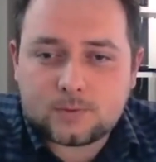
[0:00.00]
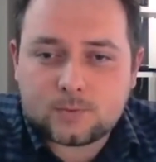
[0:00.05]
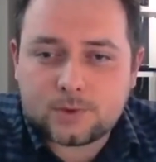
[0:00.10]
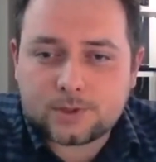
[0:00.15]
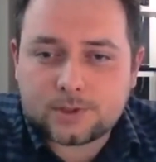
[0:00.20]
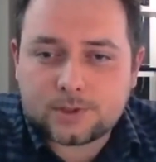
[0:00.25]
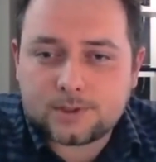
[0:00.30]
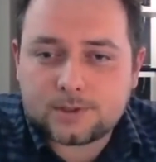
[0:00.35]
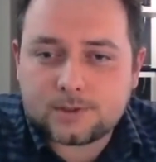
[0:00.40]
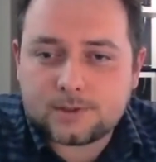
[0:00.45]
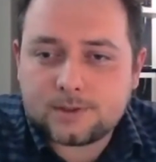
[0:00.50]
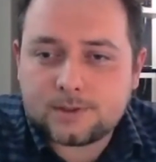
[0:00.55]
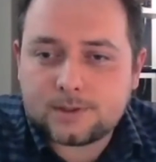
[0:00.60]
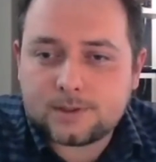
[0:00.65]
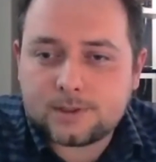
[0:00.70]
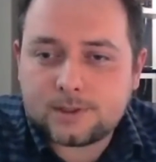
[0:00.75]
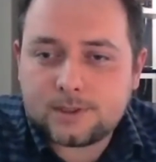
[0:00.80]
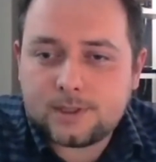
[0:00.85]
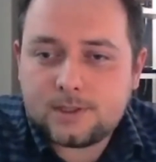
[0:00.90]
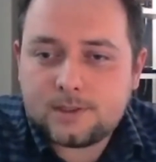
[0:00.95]
working
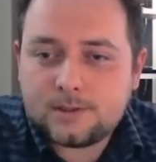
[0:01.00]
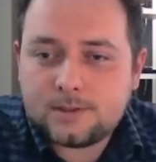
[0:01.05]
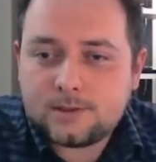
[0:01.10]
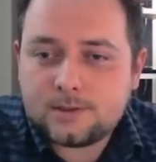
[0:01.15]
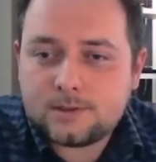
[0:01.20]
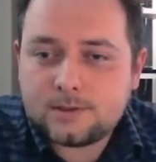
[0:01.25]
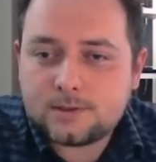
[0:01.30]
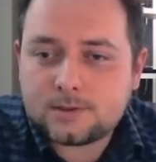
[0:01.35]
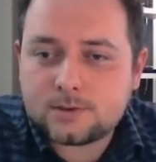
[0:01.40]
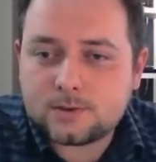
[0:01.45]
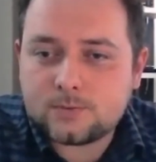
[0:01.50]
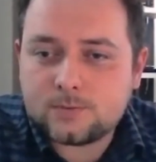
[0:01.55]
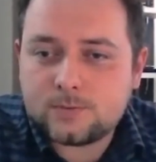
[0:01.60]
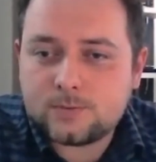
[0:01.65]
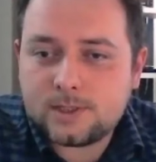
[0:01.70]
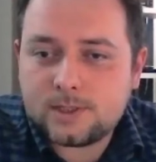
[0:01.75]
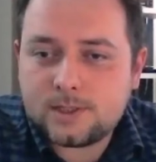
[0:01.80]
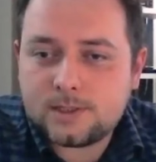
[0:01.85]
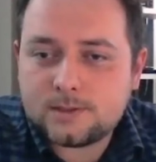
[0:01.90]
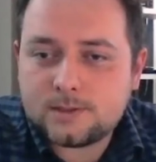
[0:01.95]
again. So
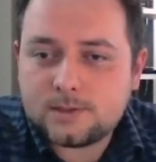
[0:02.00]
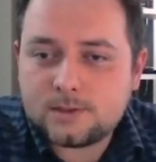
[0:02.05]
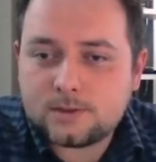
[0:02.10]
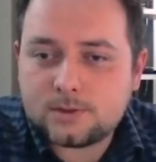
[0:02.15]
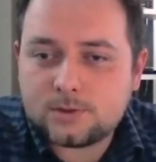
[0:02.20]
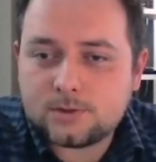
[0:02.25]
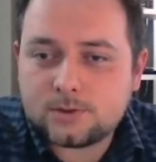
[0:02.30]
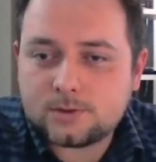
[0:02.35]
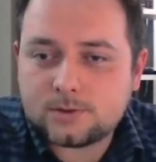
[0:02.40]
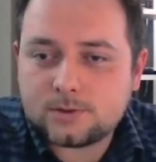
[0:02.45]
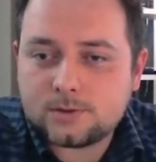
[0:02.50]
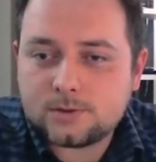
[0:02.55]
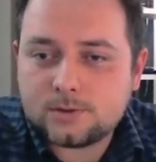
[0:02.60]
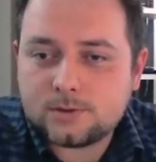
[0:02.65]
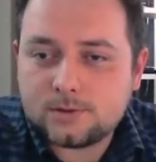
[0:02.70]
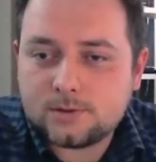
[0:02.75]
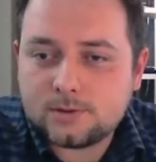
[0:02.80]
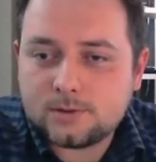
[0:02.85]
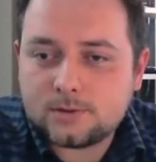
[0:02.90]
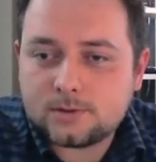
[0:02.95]
please don't
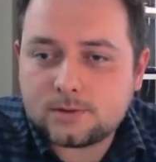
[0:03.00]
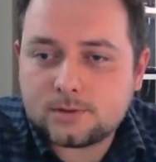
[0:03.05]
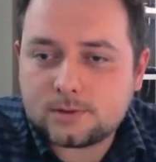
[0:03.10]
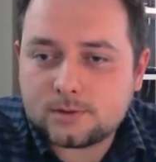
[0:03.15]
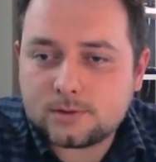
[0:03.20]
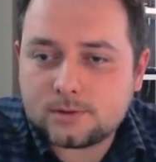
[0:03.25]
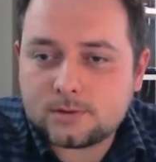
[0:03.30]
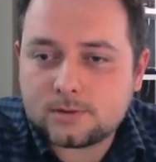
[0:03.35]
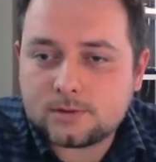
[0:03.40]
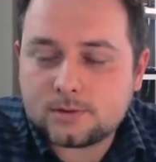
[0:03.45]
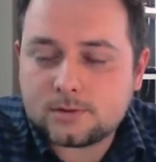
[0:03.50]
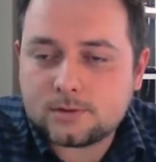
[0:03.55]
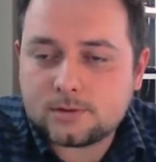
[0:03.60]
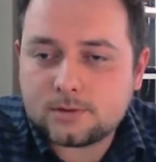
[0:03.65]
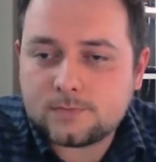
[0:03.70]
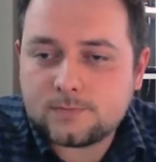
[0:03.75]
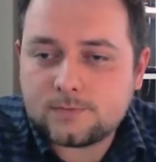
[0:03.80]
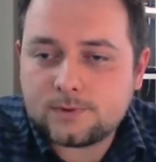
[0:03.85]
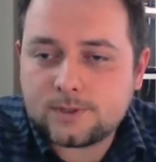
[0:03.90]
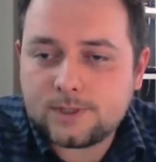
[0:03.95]

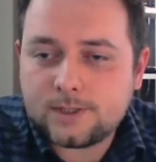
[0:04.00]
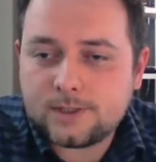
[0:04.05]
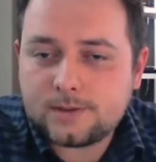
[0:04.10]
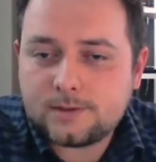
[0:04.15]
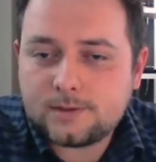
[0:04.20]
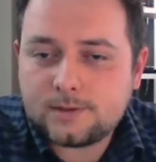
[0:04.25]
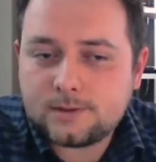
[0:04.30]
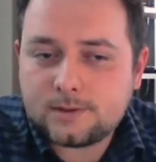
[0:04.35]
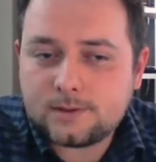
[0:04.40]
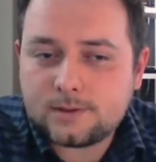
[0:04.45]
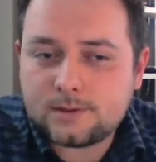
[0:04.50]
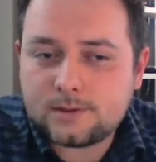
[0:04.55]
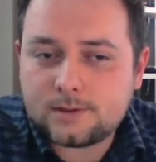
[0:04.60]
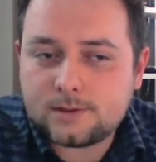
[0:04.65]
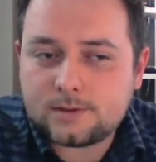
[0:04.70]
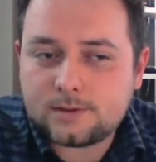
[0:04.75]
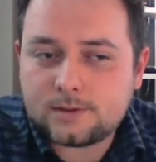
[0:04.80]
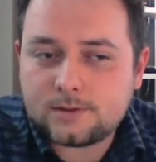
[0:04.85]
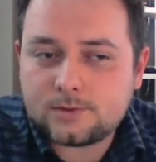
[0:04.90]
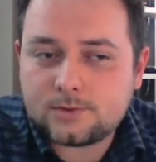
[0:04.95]
forget
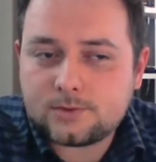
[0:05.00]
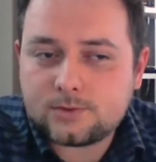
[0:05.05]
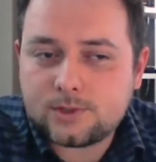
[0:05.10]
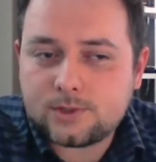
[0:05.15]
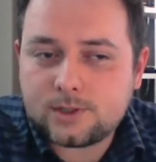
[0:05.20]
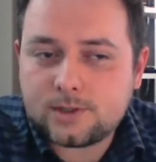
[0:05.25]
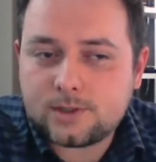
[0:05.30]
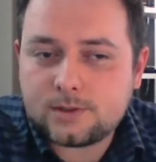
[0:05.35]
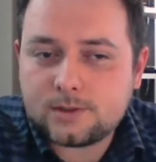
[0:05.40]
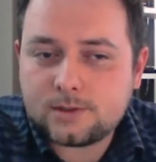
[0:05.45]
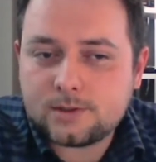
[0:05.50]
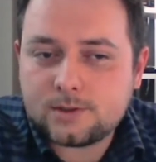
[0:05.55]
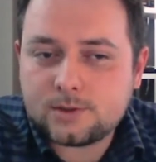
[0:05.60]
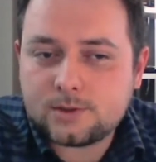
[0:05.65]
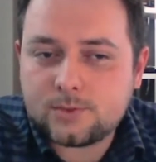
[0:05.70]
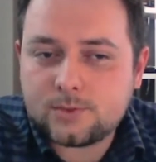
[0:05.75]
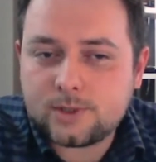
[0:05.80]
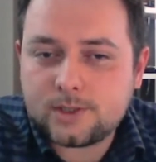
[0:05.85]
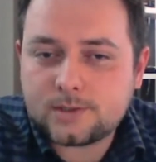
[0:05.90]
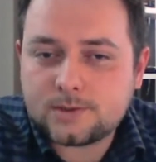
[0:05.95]
and try
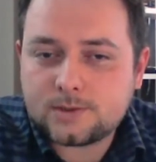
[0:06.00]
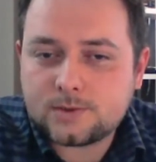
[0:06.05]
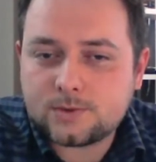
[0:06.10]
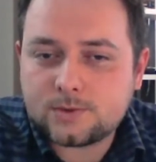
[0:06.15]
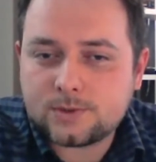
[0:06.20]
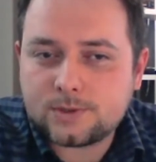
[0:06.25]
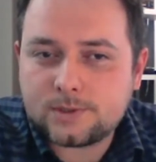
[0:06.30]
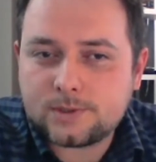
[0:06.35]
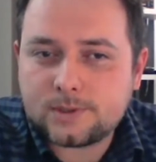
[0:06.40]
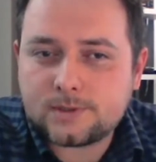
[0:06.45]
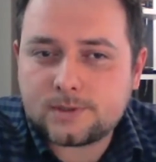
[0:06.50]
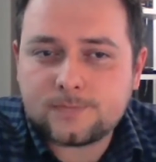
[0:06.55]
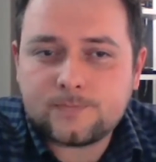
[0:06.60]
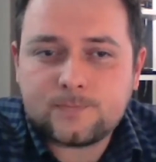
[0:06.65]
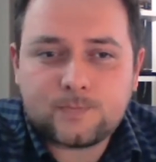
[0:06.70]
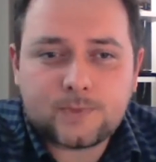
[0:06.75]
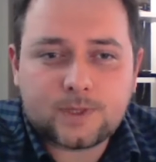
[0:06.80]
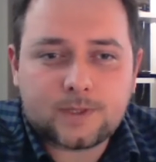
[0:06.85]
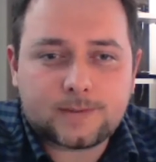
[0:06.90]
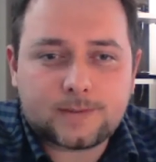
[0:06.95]
your best to
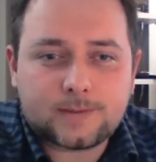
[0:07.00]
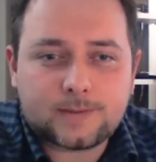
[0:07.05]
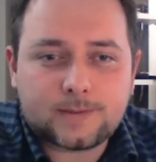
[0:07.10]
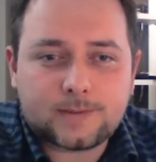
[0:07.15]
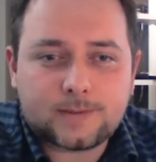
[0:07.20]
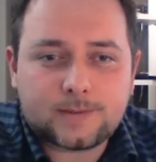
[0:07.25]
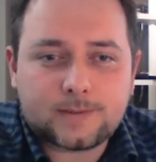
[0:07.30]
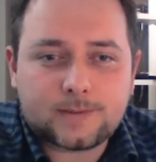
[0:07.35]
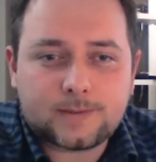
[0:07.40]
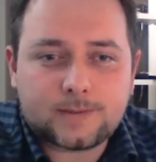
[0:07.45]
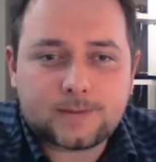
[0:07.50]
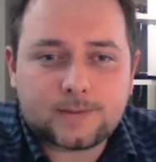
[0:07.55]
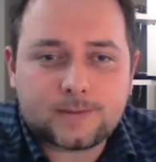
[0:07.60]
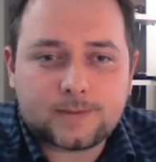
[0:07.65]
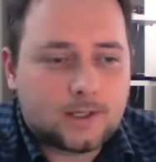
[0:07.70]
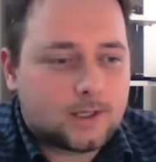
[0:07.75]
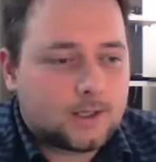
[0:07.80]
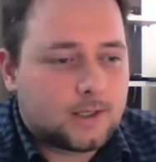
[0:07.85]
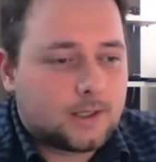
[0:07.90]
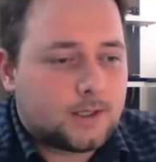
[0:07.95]
attend
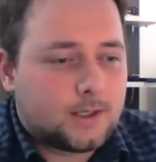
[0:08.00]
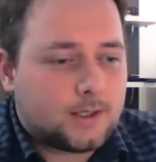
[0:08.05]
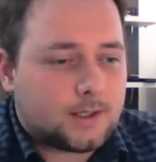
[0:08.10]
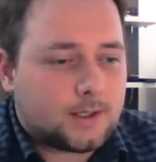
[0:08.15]
lectures.